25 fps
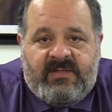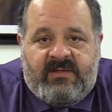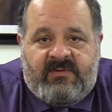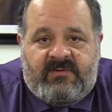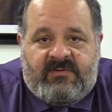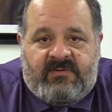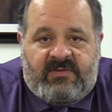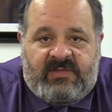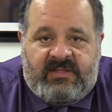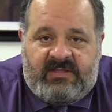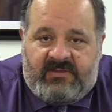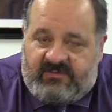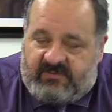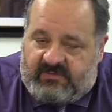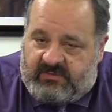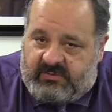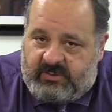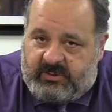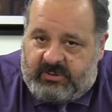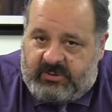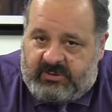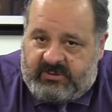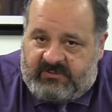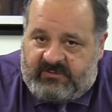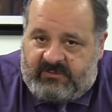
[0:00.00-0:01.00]
So these two
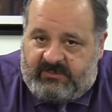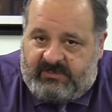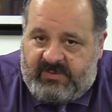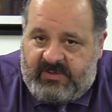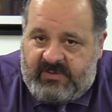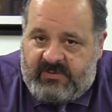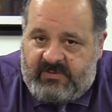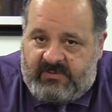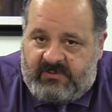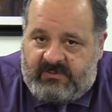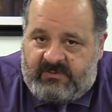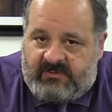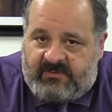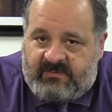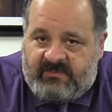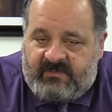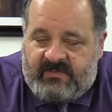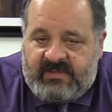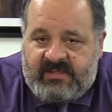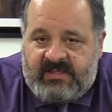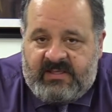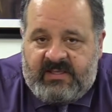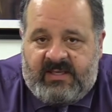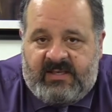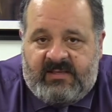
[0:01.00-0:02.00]
are exposed,
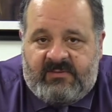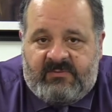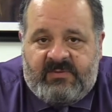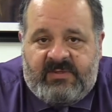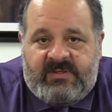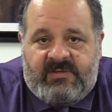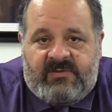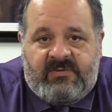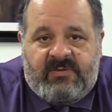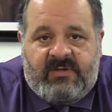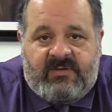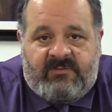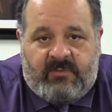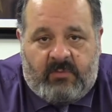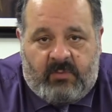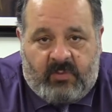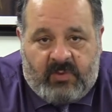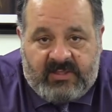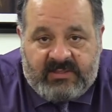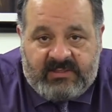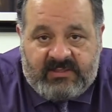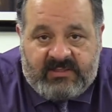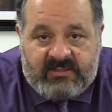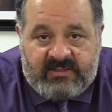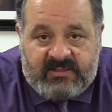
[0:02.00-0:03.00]
and we do have a
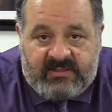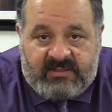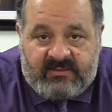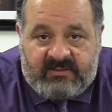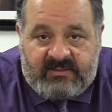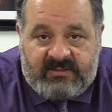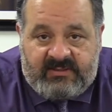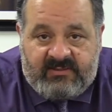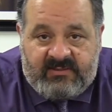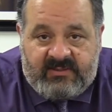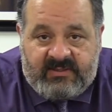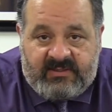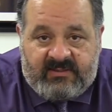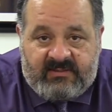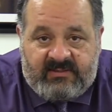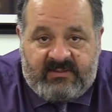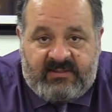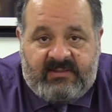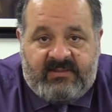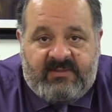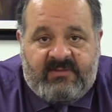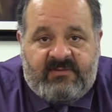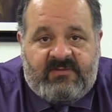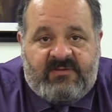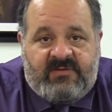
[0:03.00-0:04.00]
one-click cleaner to
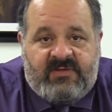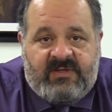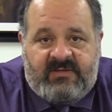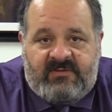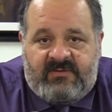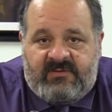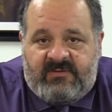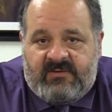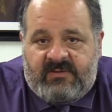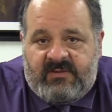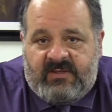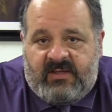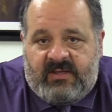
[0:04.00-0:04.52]
clean this. Nice